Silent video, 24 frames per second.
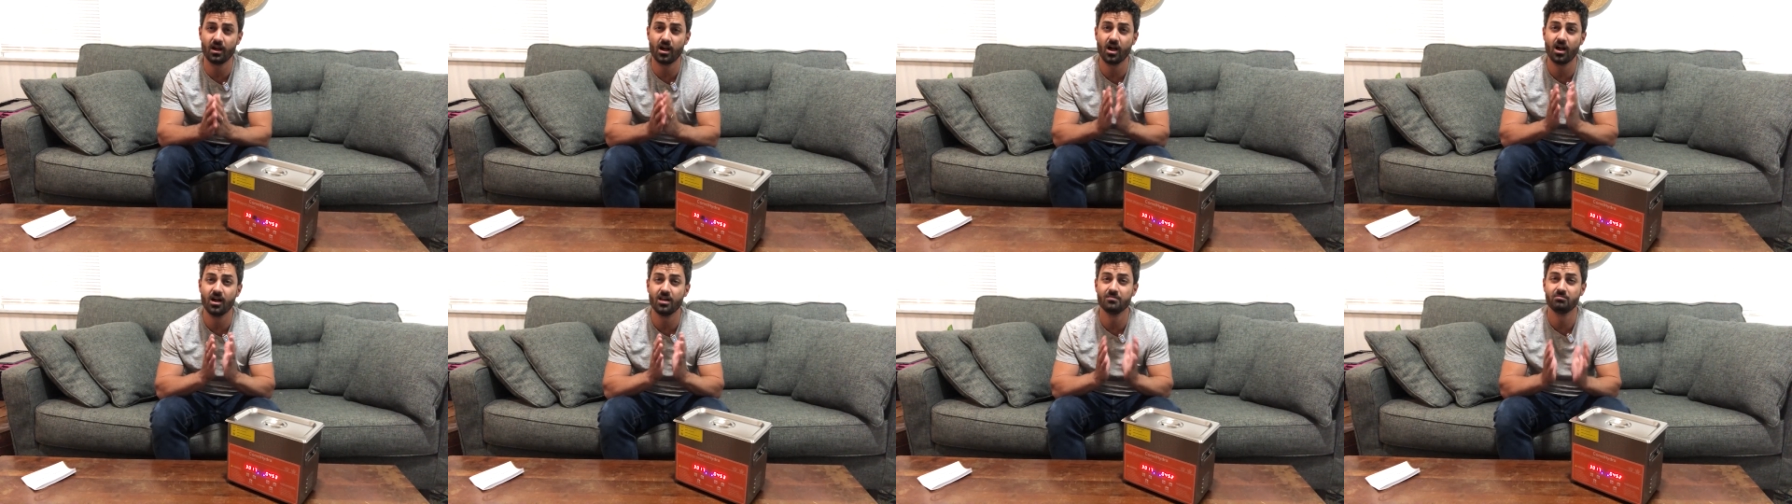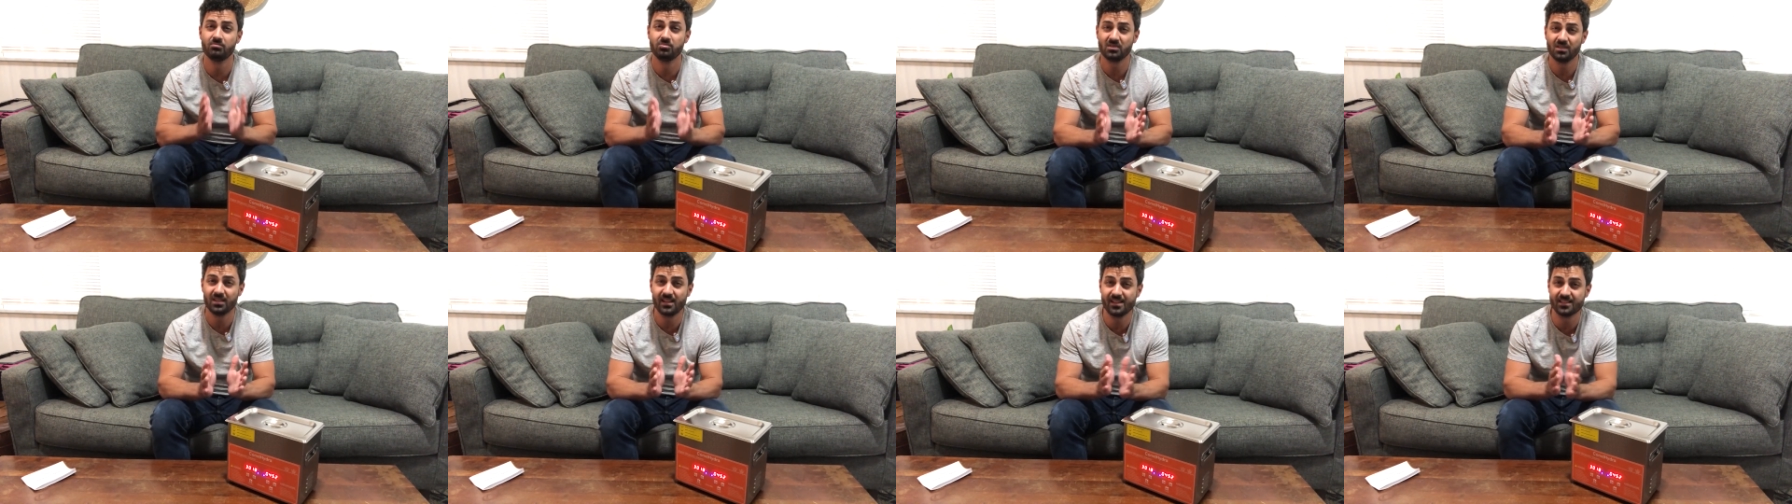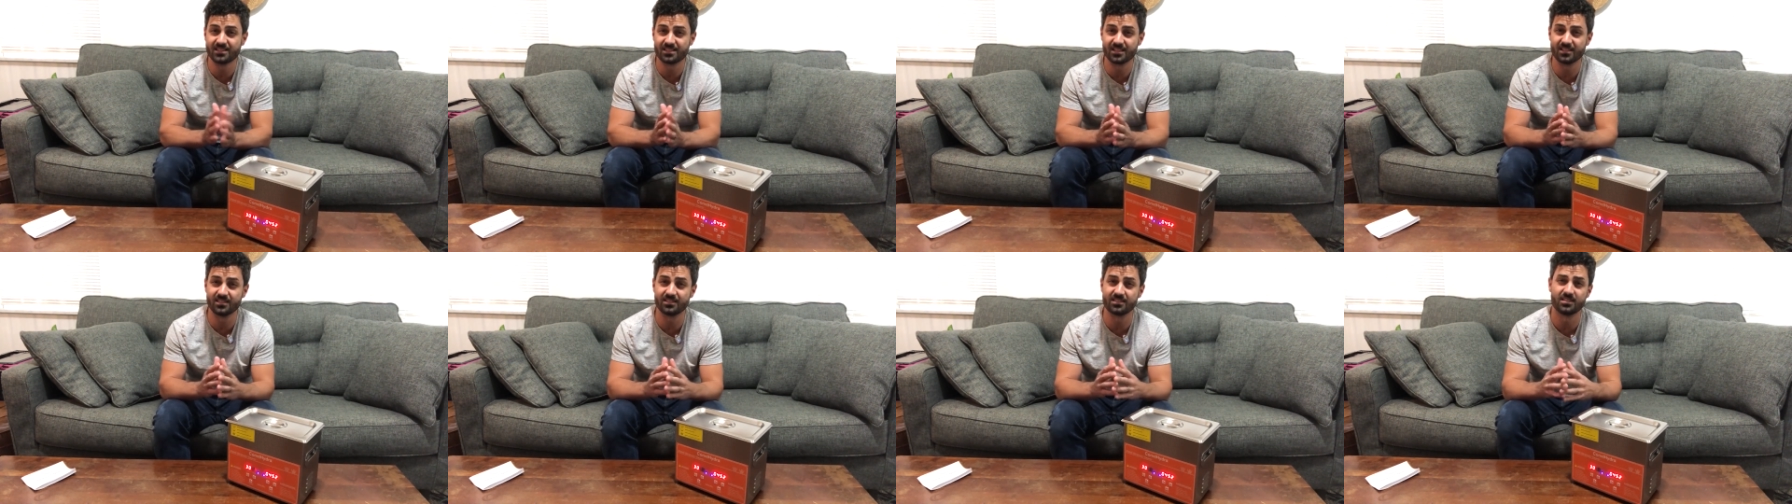
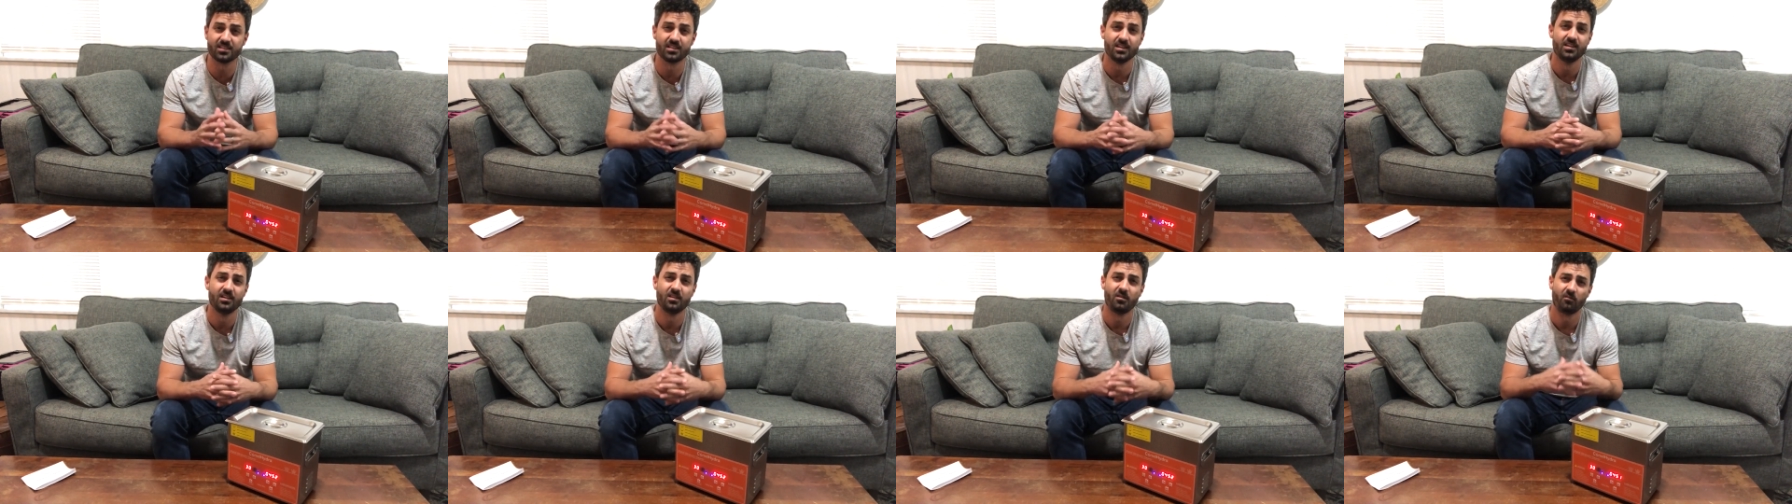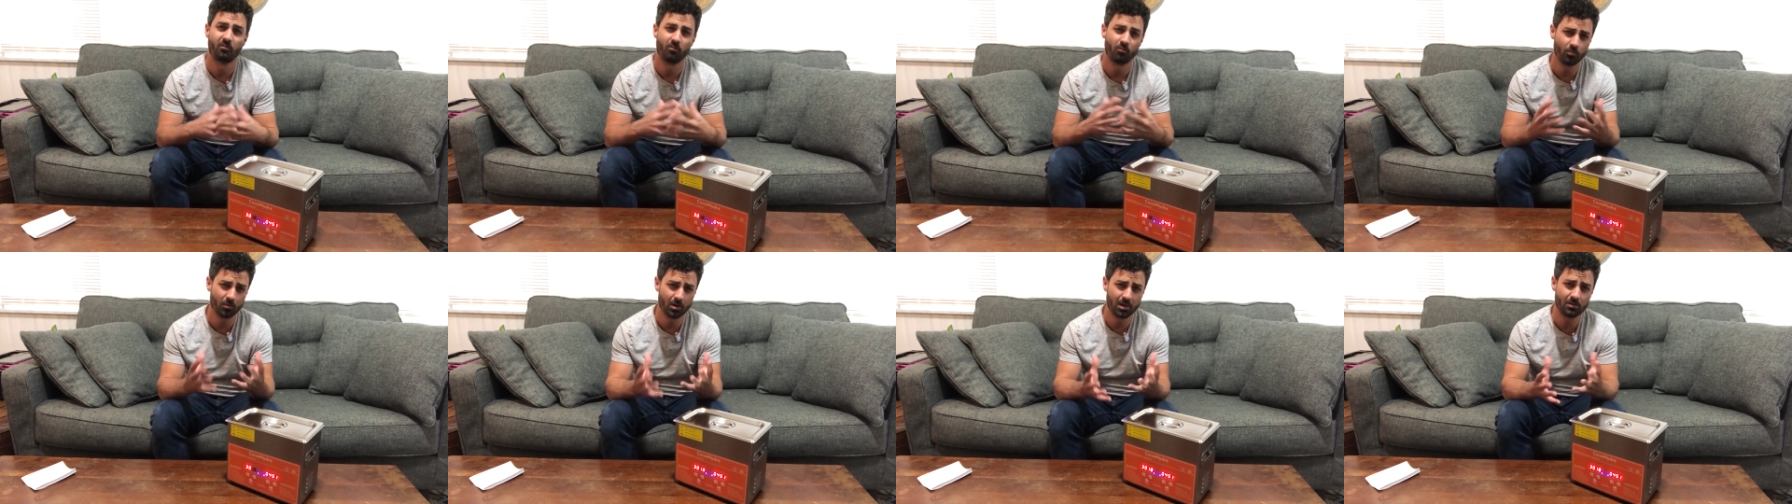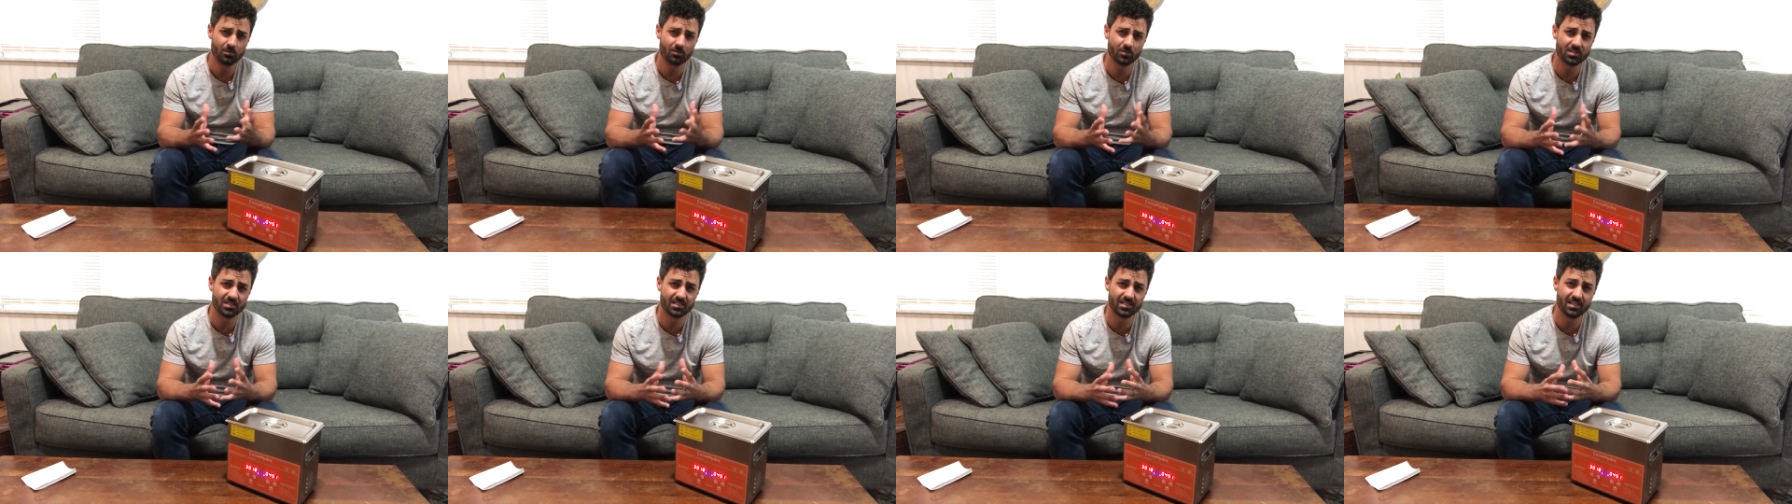unpleasant
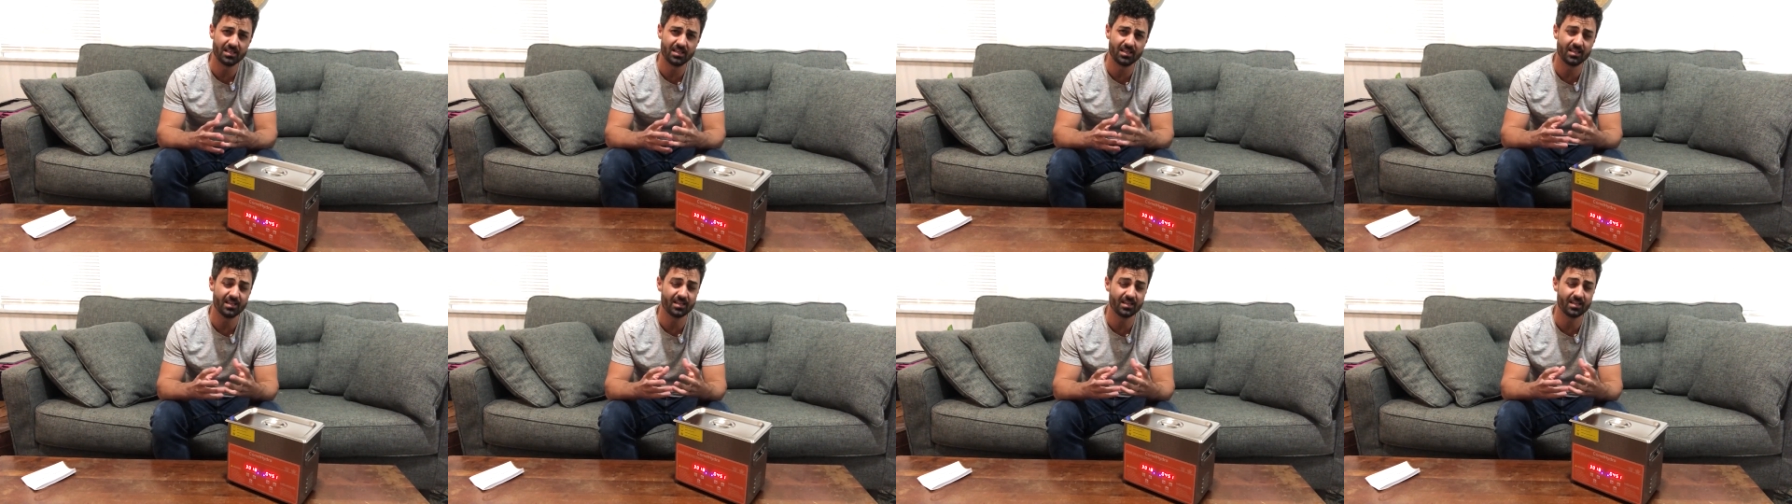frequency.